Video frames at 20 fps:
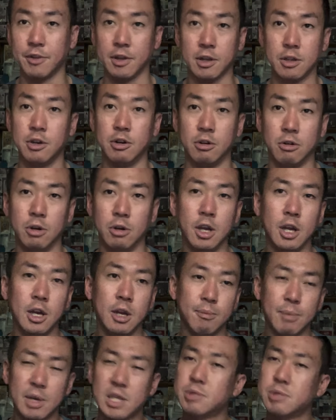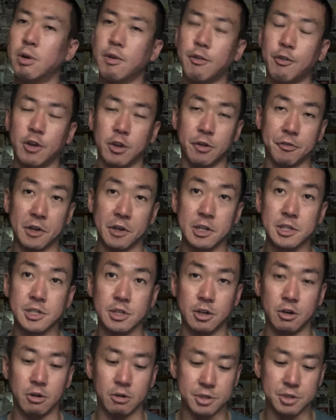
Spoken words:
like, you know, mixed with other things, you know.